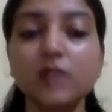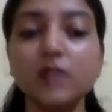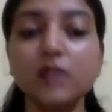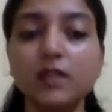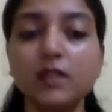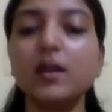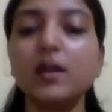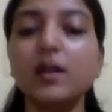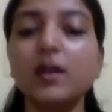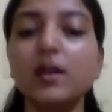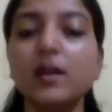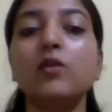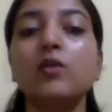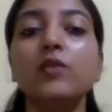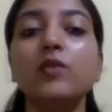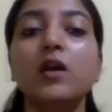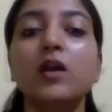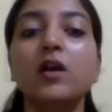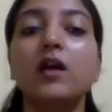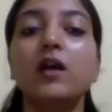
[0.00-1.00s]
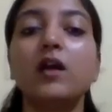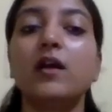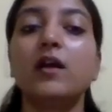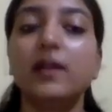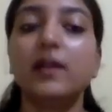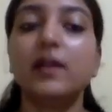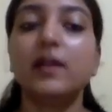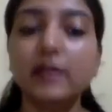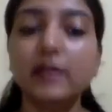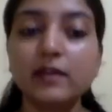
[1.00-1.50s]
Now,
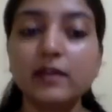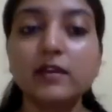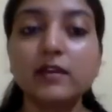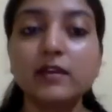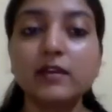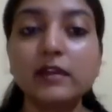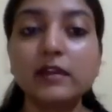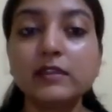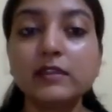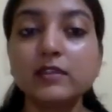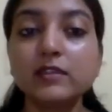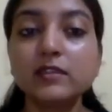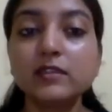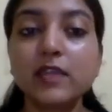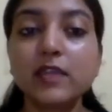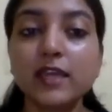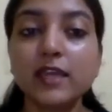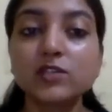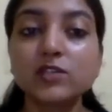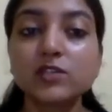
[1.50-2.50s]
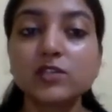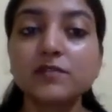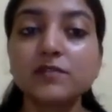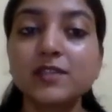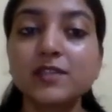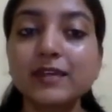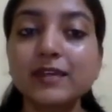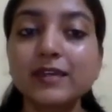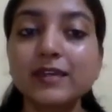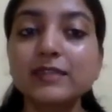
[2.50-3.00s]
here in the case of
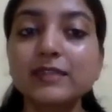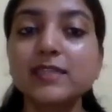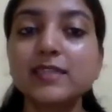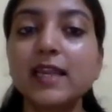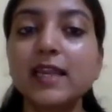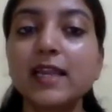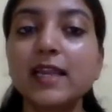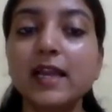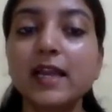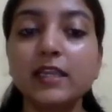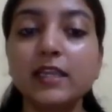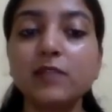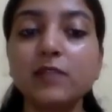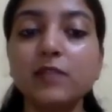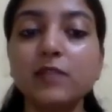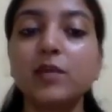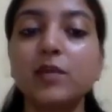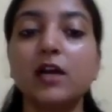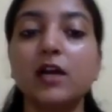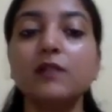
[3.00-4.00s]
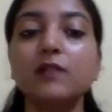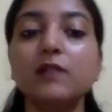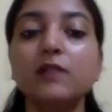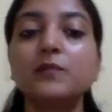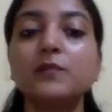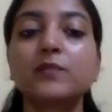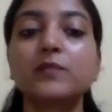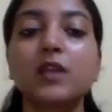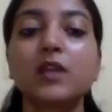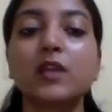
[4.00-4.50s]
sickle cell anemia,
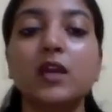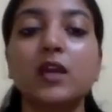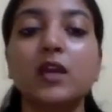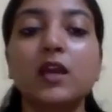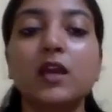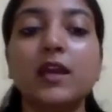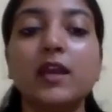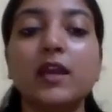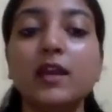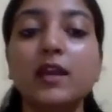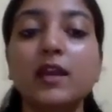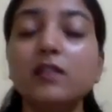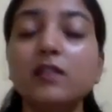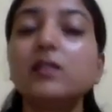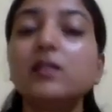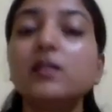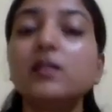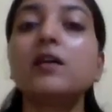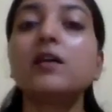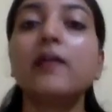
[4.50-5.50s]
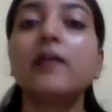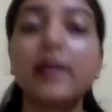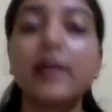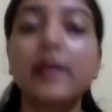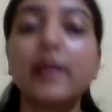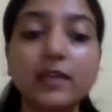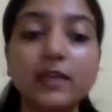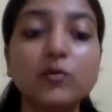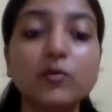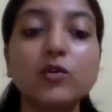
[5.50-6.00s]
in the
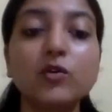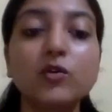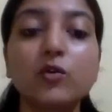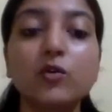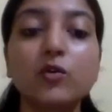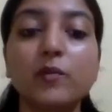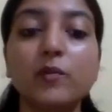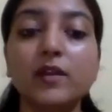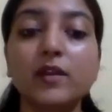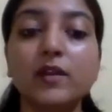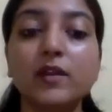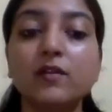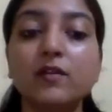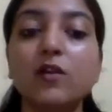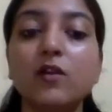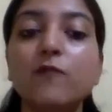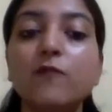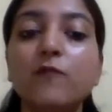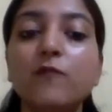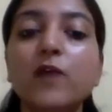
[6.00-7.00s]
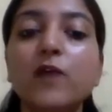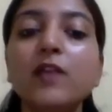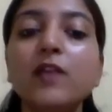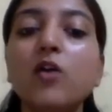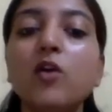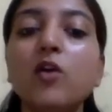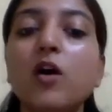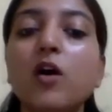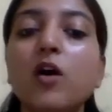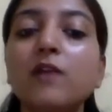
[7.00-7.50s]
hemoglobin, one
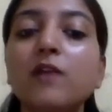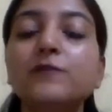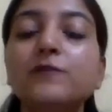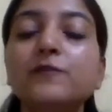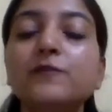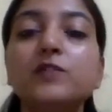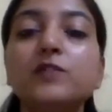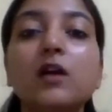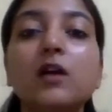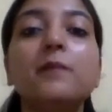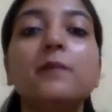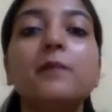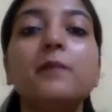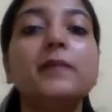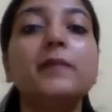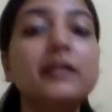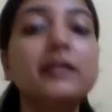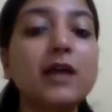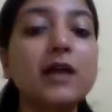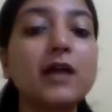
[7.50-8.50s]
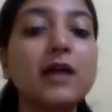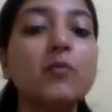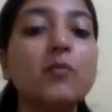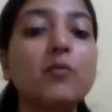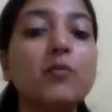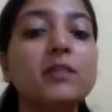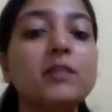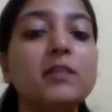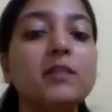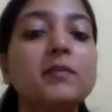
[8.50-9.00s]
of the beta
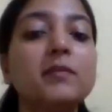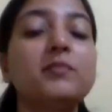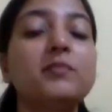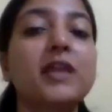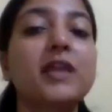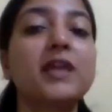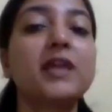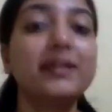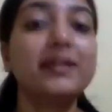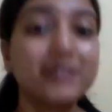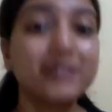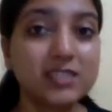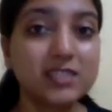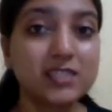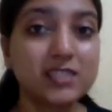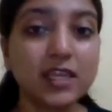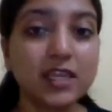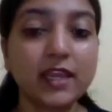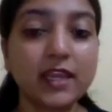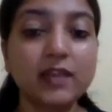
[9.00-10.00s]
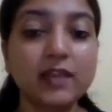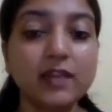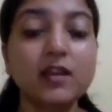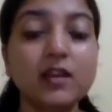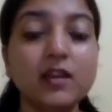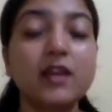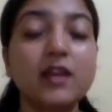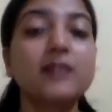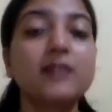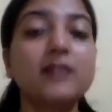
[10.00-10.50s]
polypeptide chain
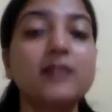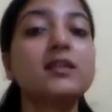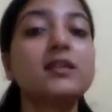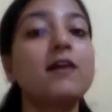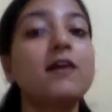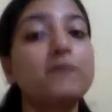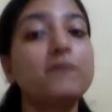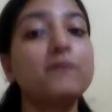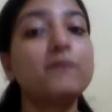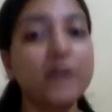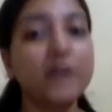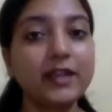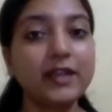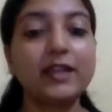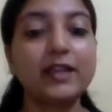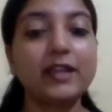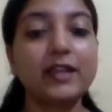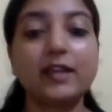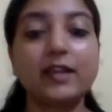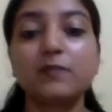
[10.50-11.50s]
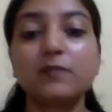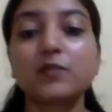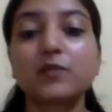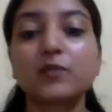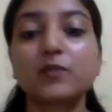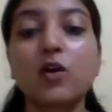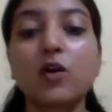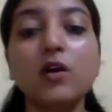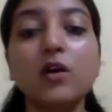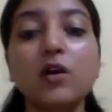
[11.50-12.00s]
is affected
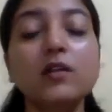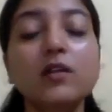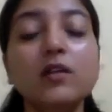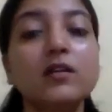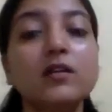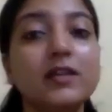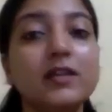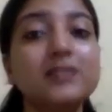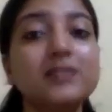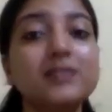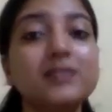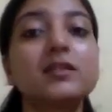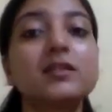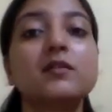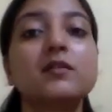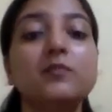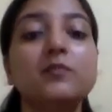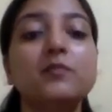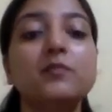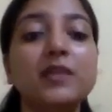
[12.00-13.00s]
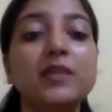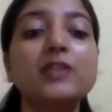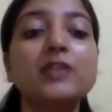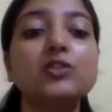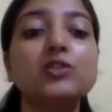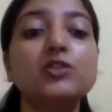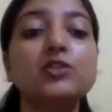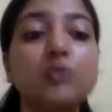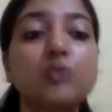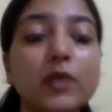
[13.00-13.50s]
or is being
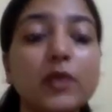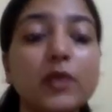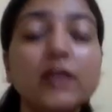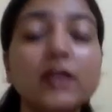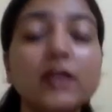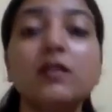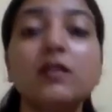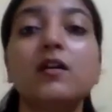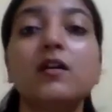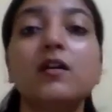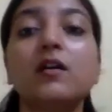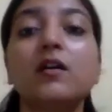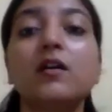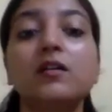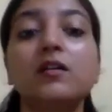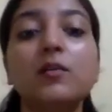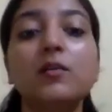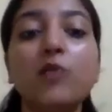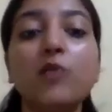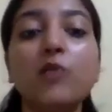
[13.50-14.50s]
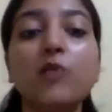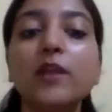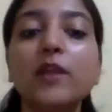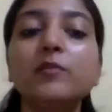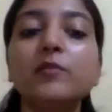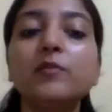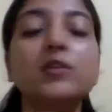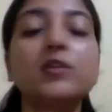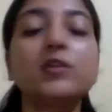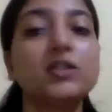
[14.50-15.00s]
showing the point
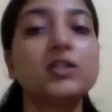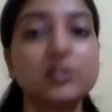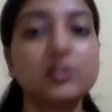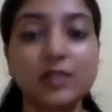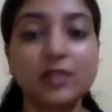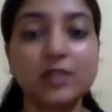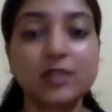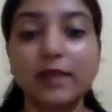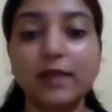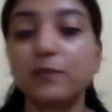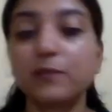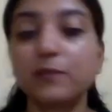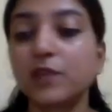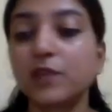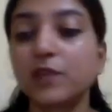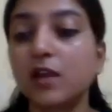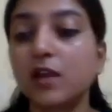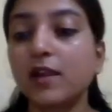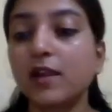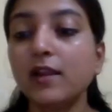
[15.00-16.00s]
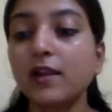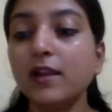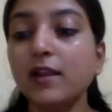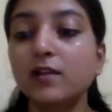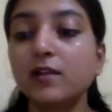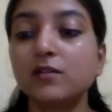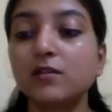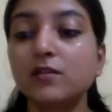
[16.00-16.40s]
mutation thing, right?